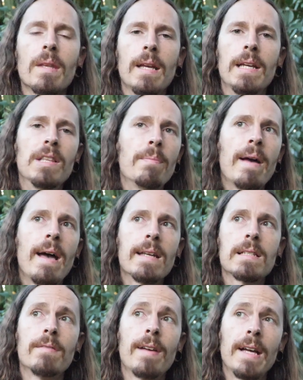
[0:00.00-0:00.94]
In the
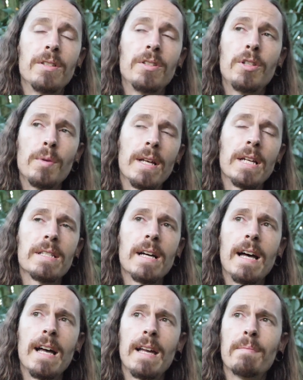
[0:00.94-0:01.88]
past, I've had 2 at a
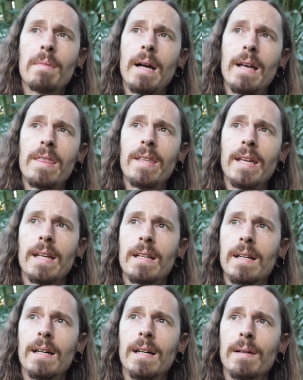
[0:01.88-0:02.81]
time. I think
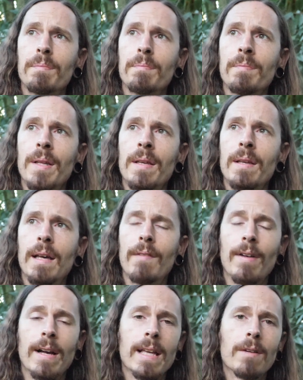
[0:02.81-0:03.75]

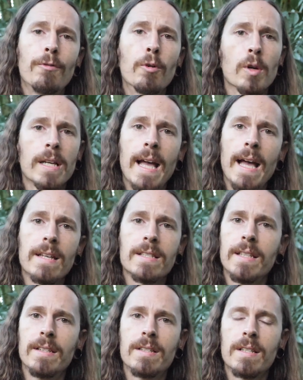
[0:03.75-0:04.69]
if I get a forecast
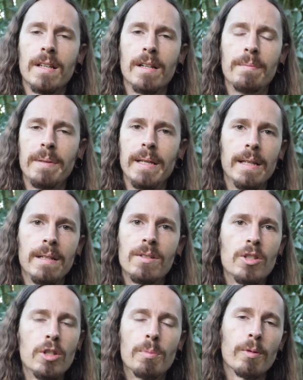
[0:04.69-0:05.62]
that's gonna be
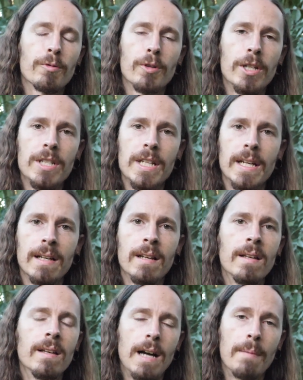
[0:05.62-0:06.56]
super freezing,
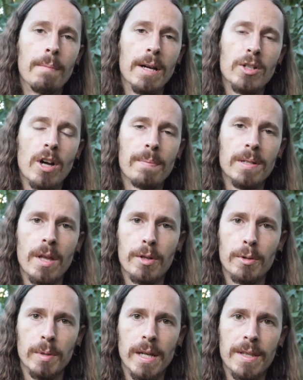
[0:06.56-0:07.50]
I might drop
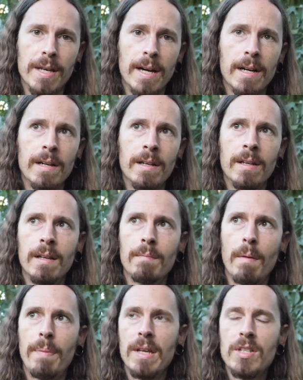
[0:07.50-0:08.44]
another one in there.
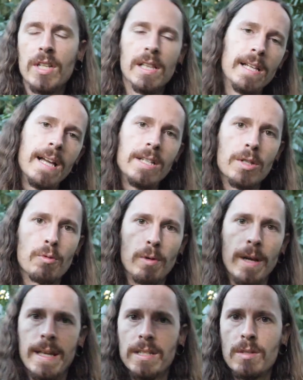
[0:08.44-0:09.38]
But basically, I just
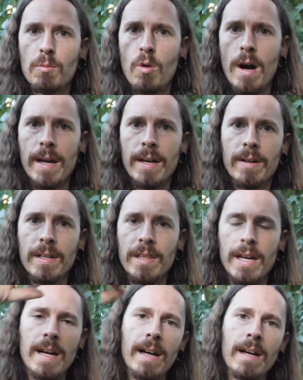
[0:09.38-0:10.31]
ran some wire in
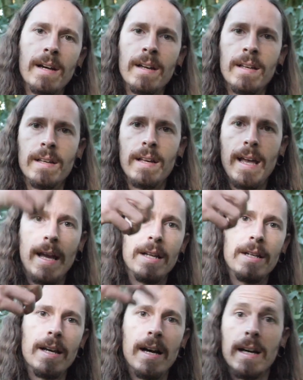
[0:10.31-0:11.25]
there
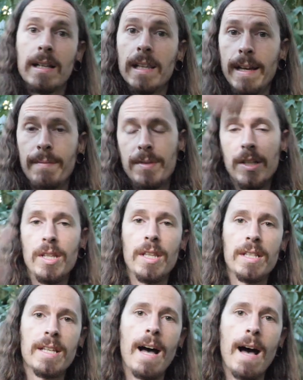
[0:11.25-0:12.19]
and clamped it to
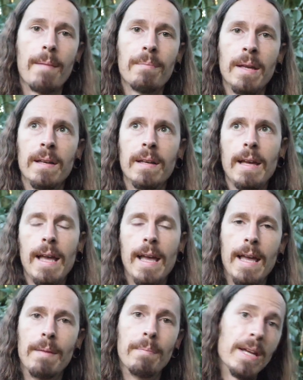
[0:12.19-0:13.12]
the top,
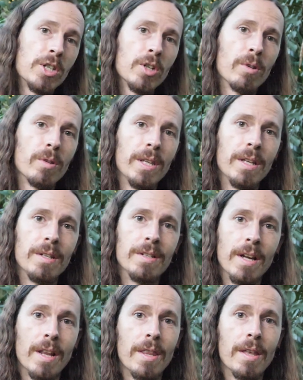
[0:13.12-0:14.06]
and make sure that
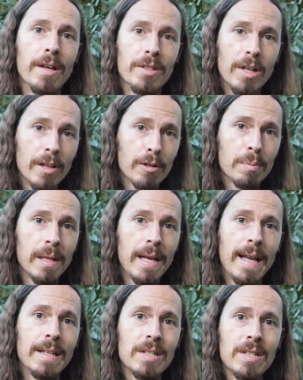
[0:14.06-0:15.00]
none of the taller
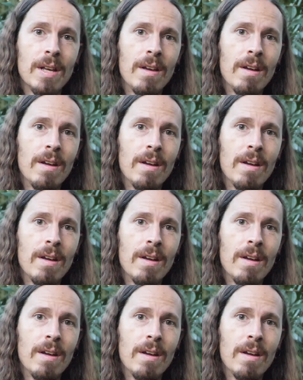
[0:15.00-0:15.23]
plants